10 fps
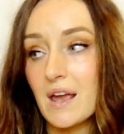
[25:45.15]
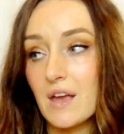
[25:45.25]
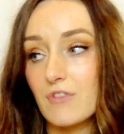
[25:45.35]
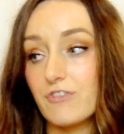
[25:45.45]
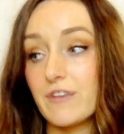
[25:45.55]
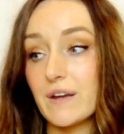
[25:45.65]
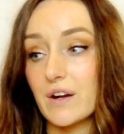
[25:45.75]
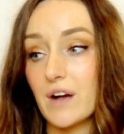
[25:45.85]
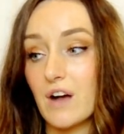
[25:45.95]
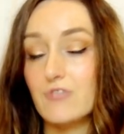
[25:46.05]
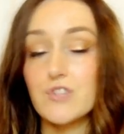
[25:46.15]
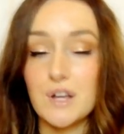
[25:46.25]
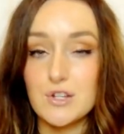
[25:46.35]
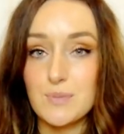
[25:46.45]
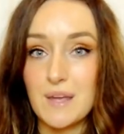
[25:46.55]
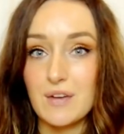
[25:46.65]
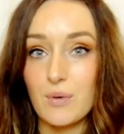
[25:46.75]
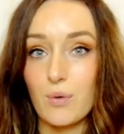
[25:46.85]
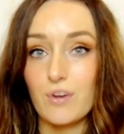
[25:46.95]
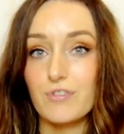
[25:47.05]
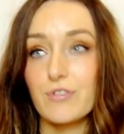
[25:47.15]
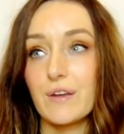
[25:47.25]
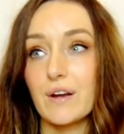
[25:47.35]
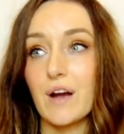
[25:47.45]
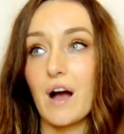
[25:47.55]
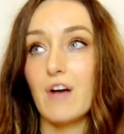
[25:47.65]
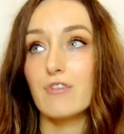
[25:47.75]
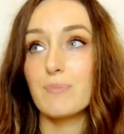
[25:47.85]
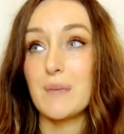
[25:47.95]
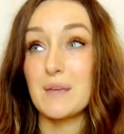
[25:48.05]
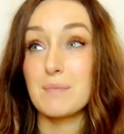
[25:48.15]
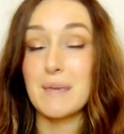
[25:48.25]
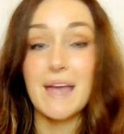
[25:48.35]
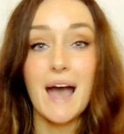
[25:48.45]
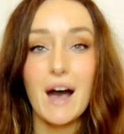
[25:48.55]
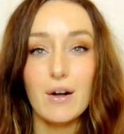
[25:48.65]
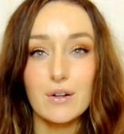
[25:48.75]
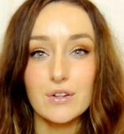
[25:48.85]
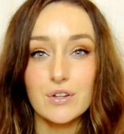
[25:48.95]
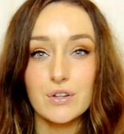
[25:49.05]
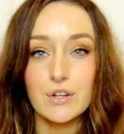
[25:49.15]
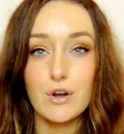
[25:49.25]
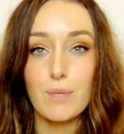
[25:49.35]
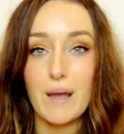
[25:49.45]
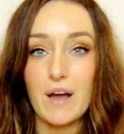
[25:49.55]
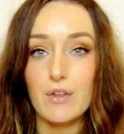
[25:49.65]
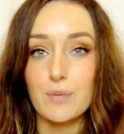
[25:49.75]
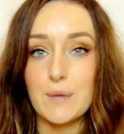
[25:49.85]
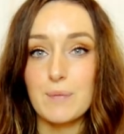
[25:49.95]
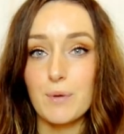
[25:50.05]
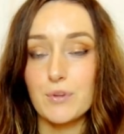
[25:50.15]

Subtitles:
fear of judgment or fear of being beheld, by other people.